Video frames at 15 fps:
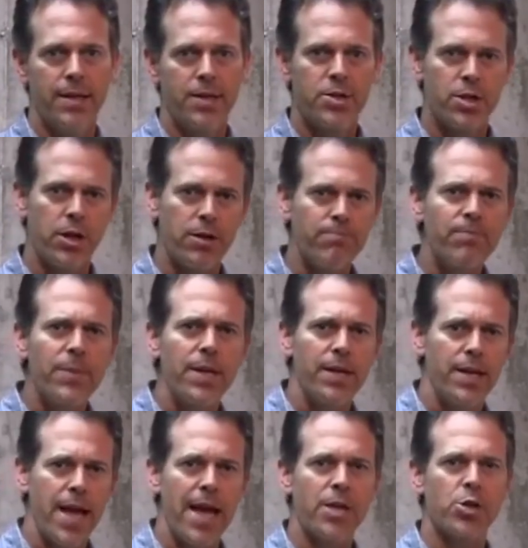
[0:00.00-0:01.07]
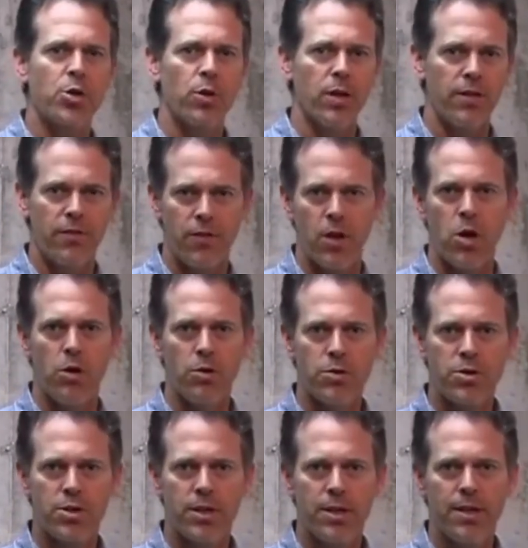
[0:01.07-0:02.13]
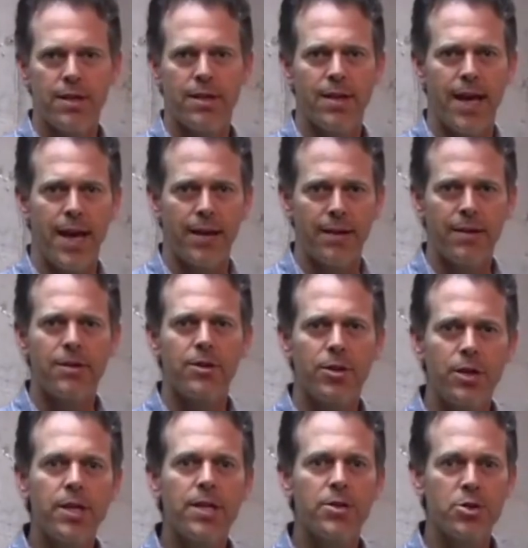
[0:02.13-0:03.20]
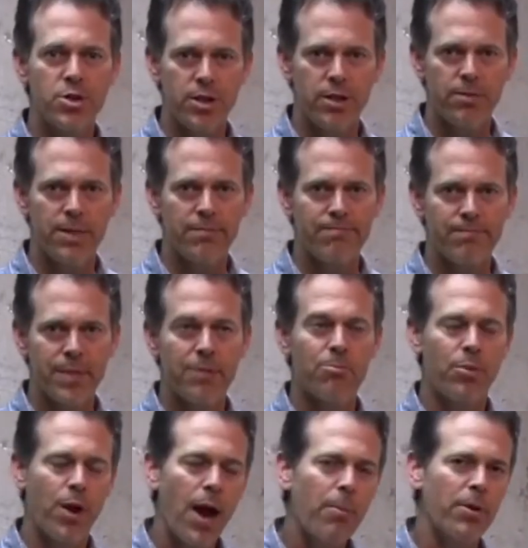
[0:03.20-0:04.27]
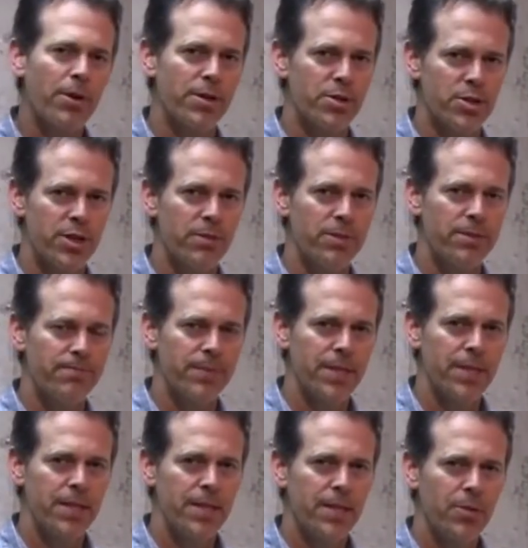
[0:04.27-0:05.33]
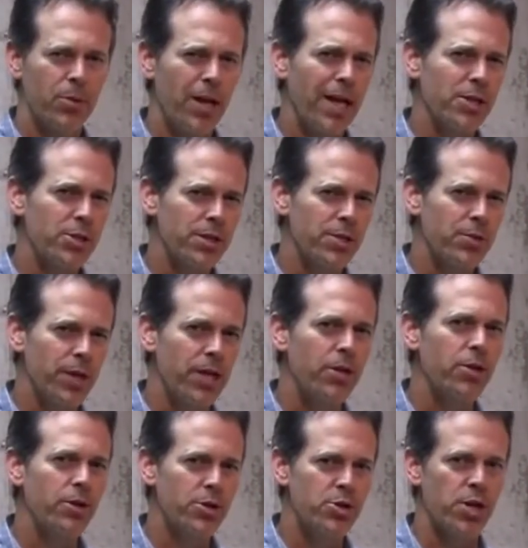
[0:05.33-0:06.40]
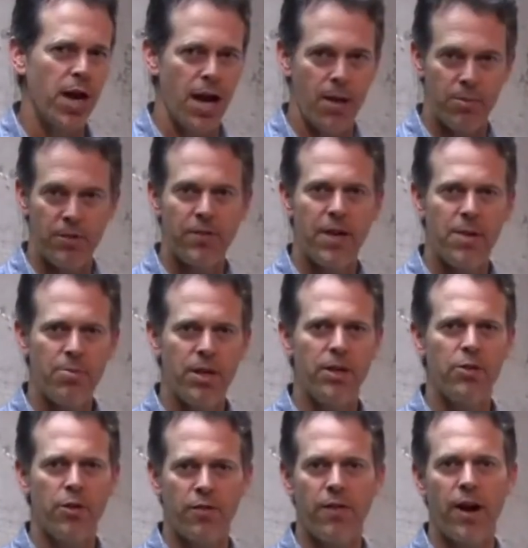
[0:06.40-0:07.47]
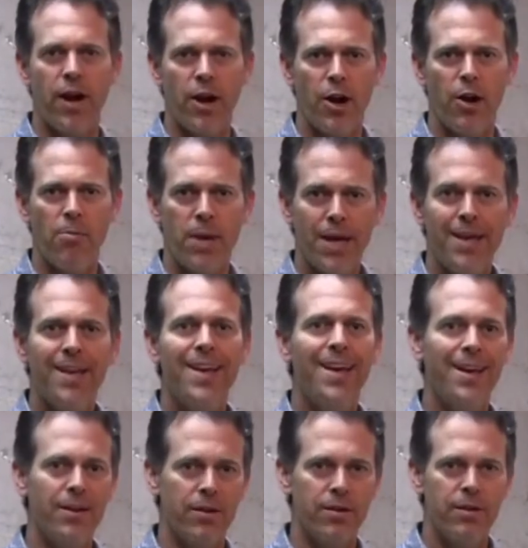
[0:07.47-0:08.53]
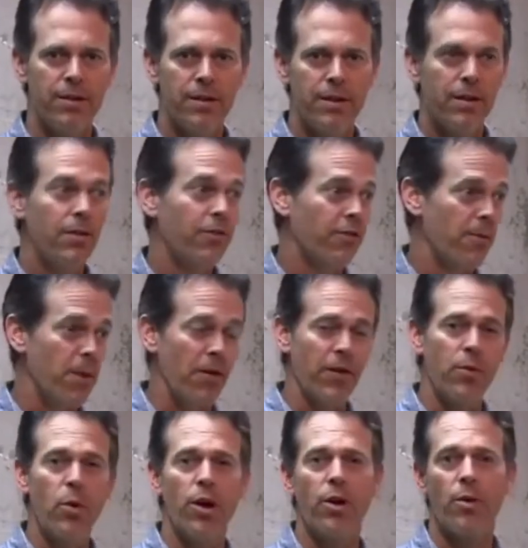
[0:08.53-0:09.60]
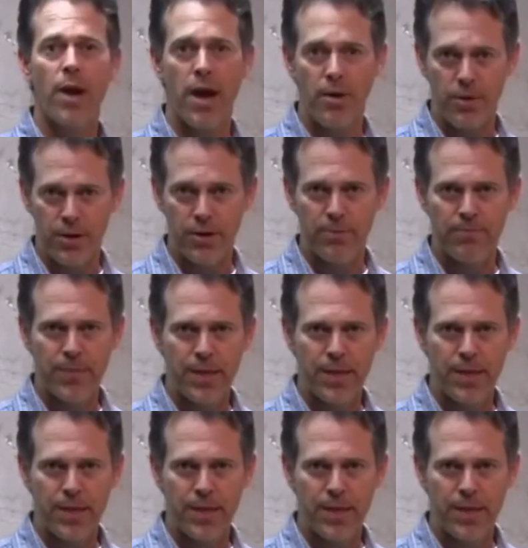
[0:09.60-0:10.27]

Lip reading: So it naturally flows that good concealment, proper concealment, will actually do a good job of keeping your firearm hidden from everyone around you.